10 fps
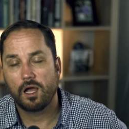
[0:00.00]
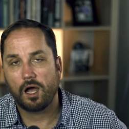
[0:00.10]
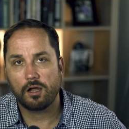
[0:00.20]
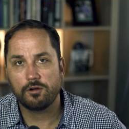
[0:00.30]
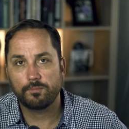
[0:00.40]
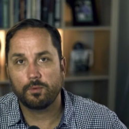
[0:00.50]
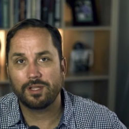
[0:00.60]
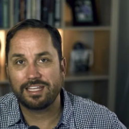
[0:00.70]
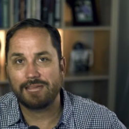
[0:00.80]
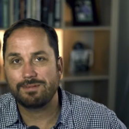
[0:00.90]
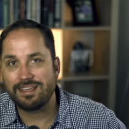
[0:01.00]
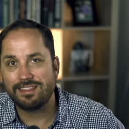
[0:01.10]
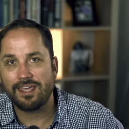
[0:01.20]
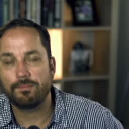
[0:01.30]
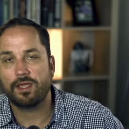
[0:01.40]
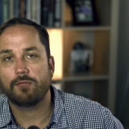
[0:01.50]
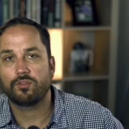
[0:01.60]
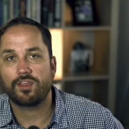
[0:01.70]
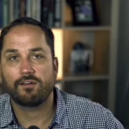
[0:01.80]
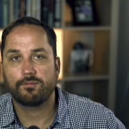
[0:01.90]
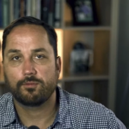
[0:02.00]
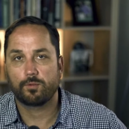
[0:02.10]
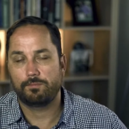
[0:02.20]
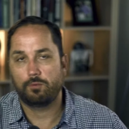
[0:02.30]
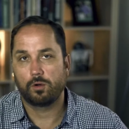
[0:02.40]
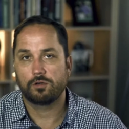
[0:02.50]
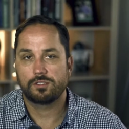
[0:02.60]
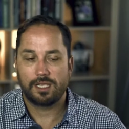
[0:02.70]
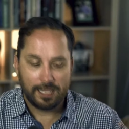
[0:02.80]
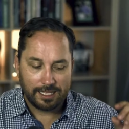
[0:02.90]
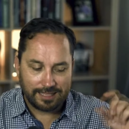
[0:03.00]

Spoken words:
A 100-point game in the NBA without three-pointers.